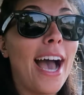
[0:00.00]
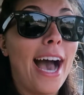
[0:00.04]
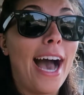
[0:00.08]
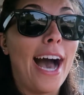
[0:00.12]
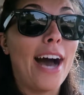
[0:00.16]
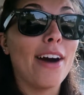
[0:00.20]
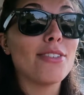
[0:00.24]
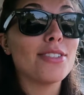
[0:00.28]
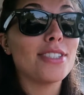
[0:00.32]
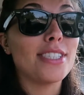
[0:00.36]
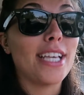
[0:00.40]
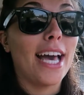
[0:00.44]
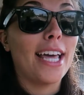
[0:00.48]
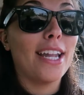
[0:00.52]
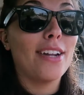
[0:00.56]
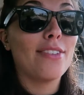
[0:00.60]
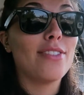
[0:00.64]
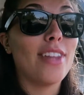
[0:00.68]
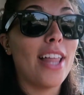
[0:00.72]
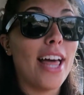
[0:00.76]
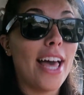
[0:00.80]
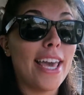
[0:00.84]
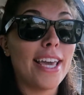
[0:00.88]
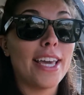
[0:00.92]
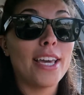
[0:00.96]
outside
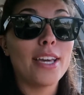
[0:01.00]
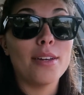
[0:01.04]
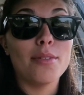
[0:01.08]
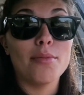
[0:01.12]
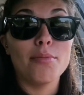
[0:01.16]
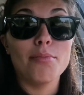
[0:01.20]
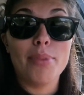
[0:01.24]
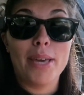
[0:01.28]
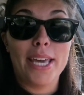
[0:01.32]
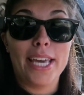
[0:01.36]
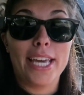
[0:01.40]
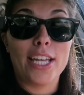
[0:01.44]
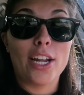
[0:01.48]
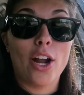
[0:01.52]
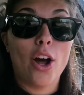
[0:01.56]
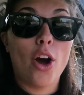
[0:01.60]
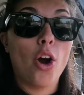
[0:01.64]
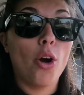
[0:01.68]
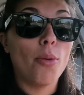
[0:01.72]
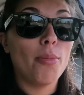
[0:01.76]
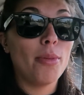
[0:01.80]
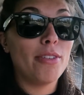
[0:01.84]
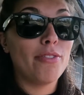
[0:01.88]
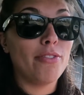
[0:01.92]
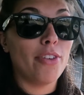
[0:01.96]
of like being at
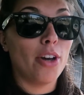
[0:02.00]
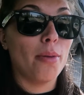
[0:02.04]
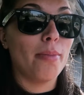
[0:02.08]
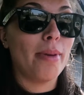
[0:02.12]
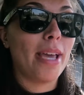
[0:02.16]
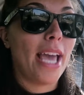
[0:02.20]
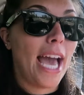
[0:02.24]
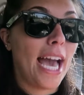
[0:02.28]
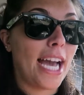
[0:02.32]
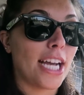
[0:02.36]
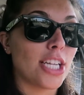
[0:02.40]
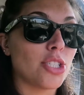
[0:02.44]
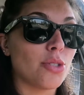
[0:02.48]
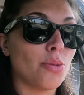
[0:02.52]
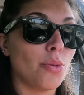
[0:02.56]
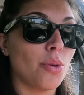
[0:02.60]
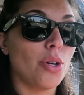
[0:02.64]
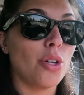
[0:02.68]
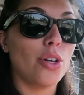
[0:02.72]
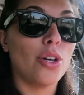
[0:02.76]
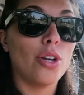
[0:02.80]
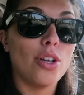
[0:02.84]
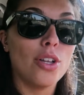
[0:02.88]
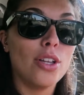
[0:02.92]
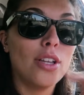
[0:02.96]
home and filming
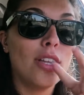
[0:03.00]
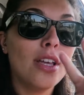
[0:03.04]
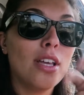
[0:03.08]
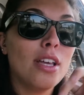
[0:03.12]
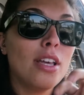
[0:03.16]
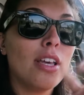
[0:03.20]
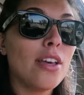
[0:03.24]
actual